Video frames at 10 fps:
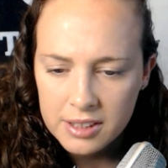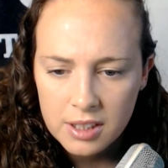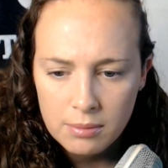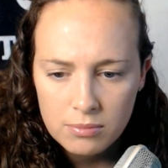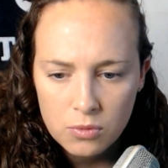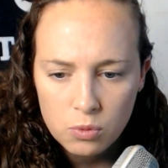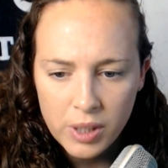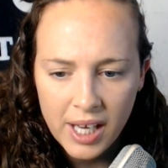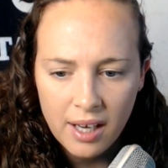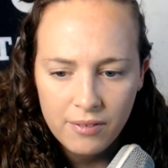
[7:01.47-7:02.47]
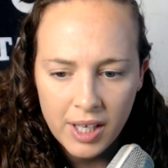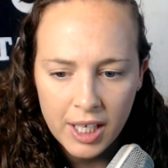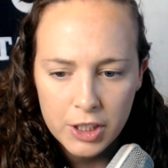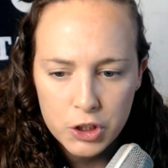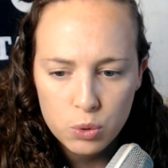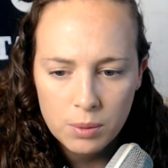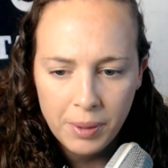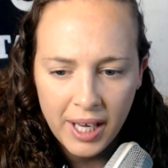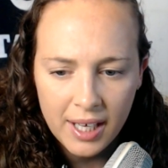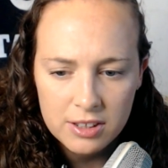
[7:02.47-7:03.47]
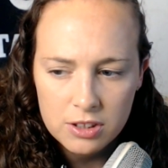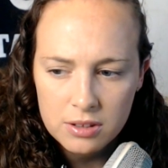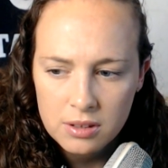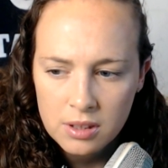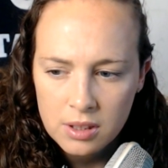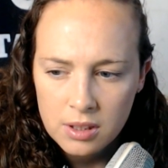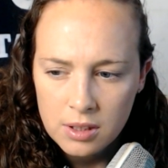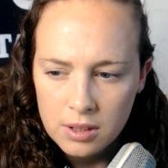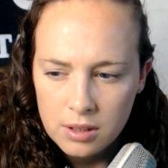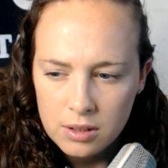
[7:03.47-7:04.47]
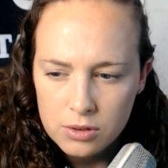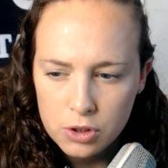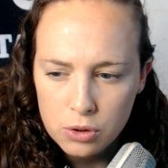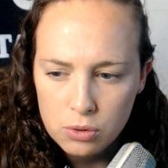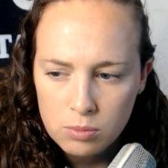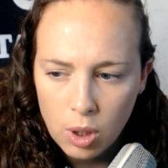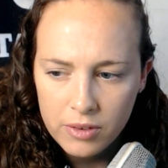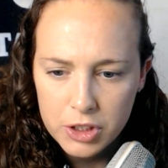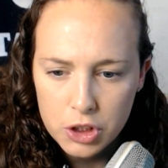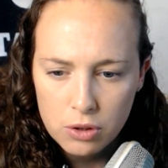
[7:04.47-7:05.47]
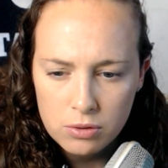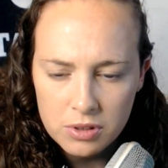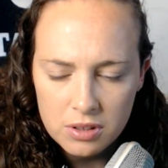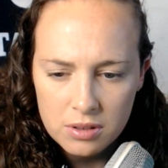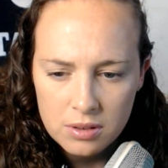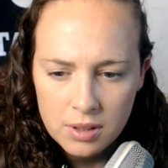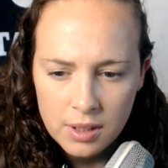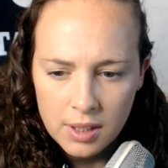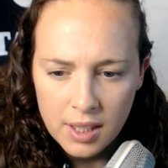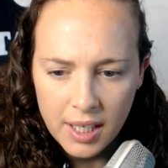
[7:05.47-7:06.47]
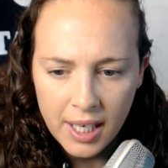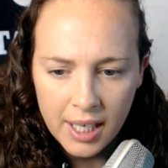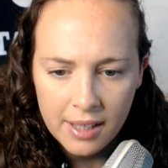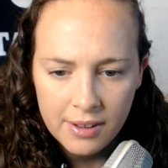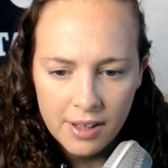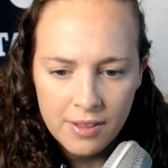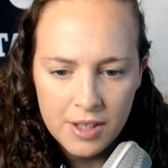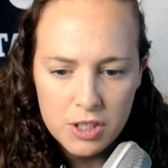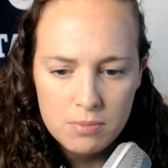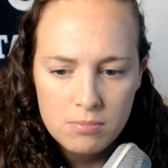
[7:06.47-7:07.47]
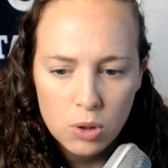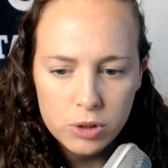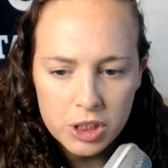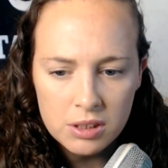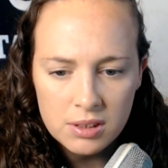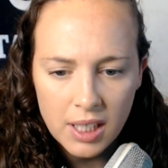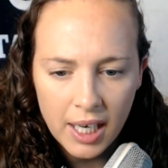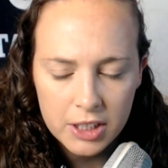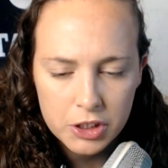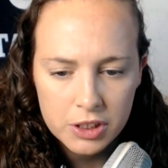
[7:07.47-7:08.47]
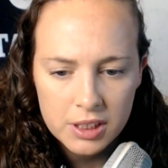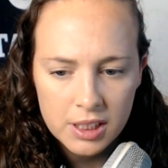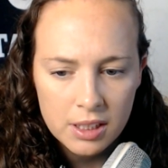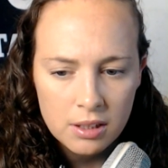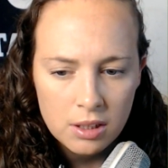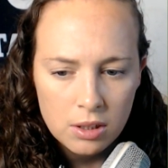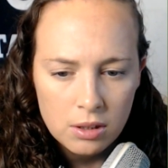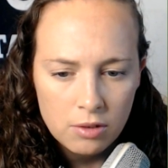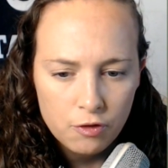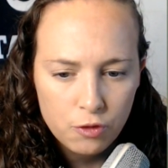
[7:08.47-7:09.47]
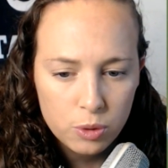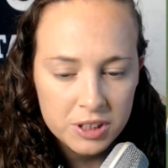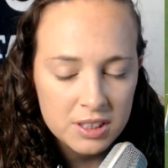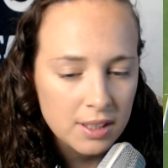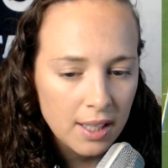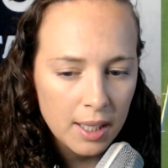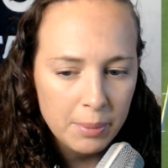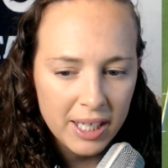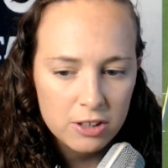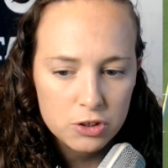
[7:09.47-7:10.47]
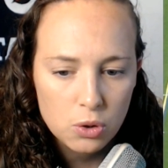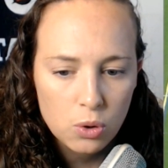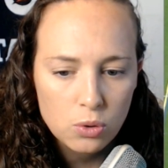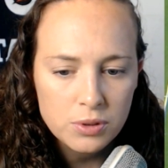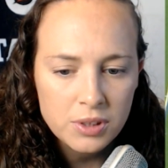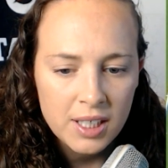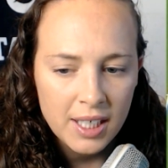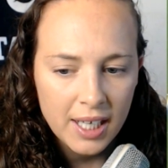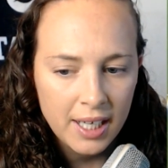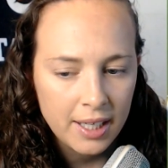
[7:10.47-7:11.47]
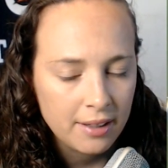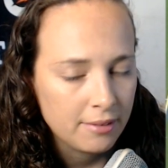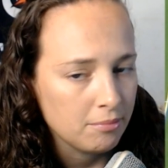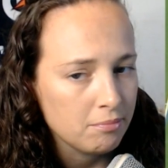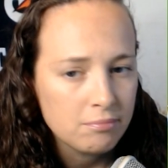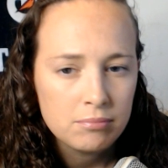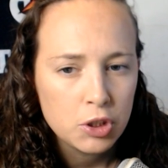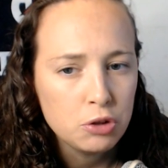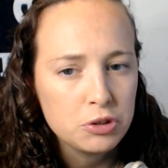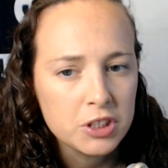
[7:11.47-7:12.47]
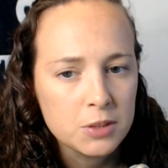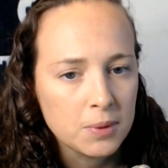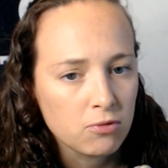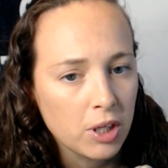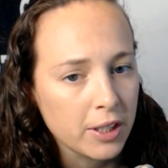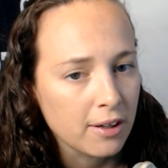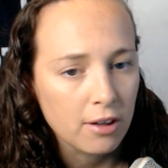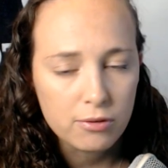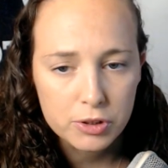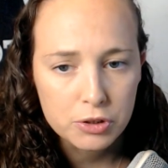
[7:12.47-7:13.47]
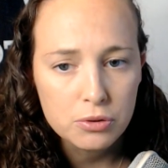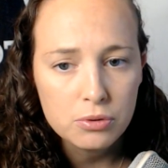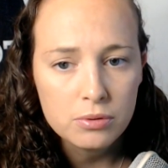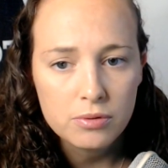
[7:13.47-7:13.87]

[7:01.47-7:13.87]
up, we have a short pass to Marvin Jones. And this motion actually forces the linebackers to hold. And Houston's been running cover 2